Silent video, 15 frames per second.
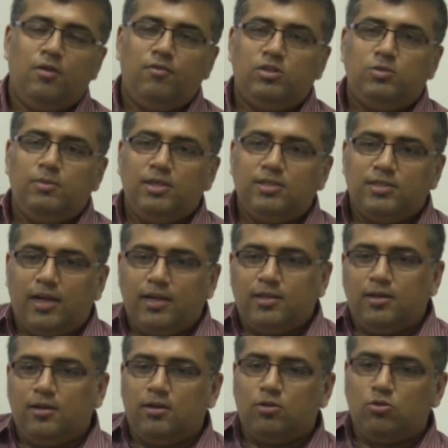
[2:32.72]
Which means
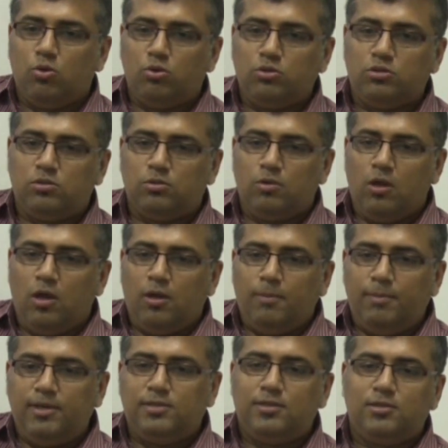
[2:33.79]
that those
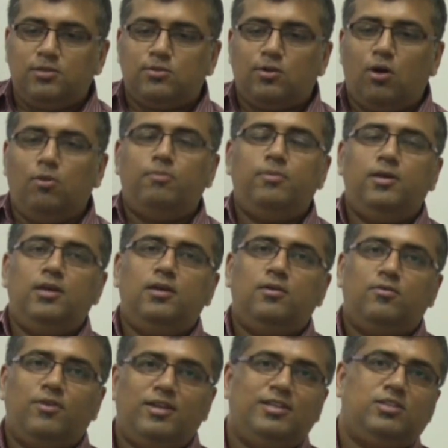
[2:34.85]
pieces stop
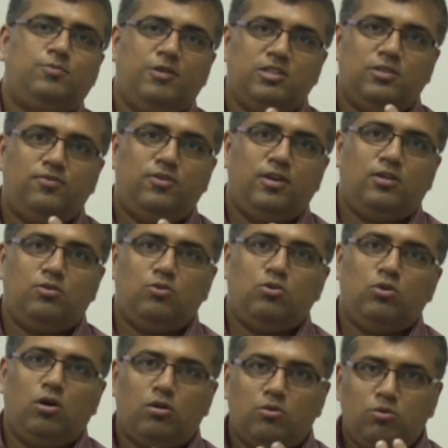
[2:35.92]
being very specific to
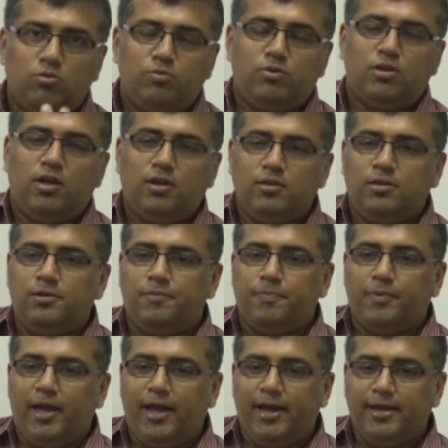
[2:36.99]
your own product,
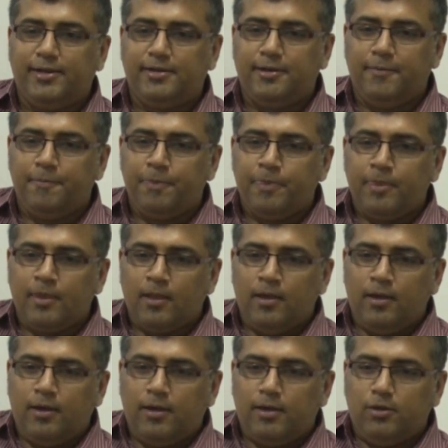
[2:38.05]
and
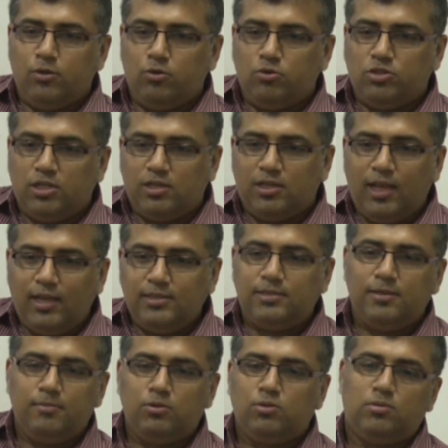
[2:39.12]
you generalize
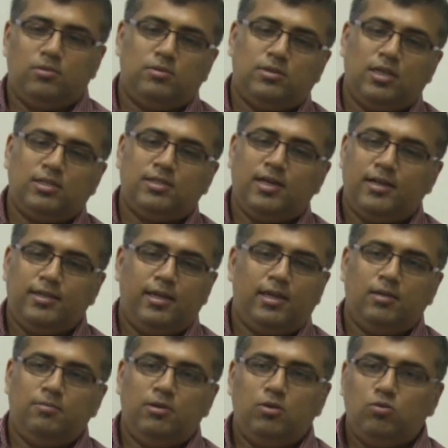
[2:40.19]
them such that they
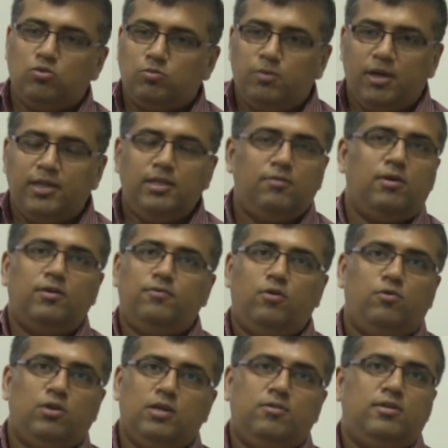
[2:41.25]
can be used by anyone
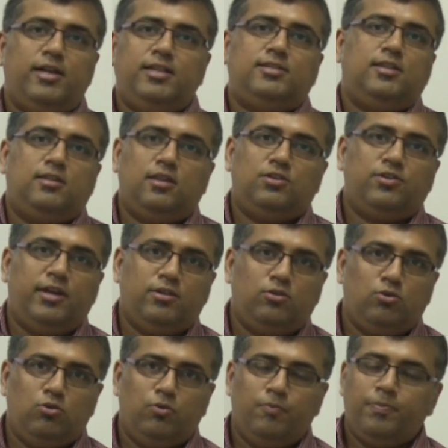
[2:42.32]
for whatever else that they're trying
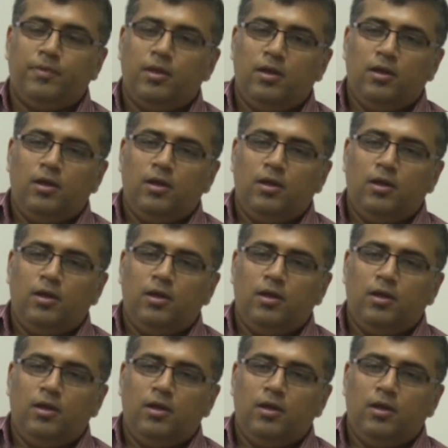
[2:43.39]
to do.